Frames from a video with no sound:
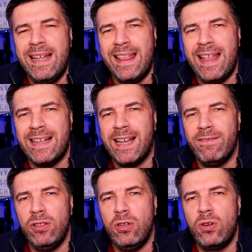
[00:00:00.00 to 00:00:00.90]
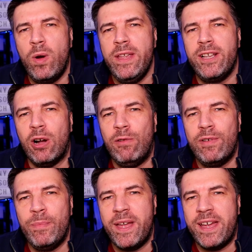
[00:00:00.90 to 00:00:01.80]
Let's have a look where you go
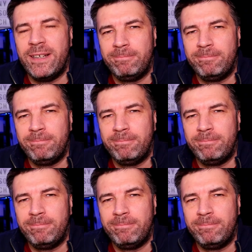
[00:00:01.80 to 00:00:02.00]
from there.